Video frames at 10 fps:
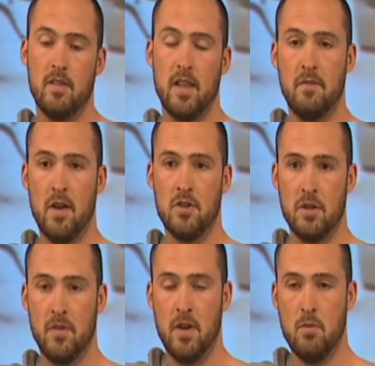They found
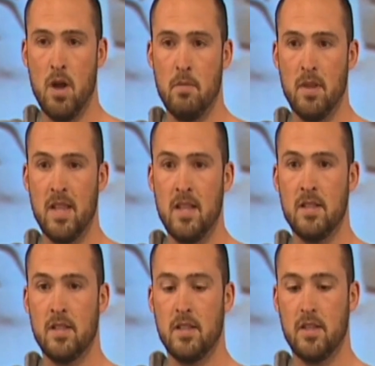something in mine but
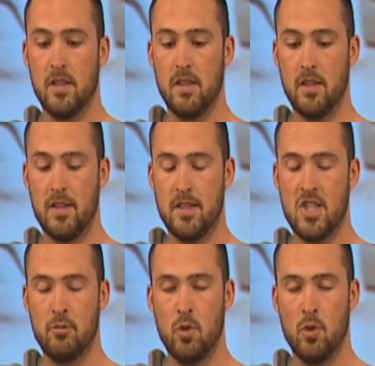didn't tell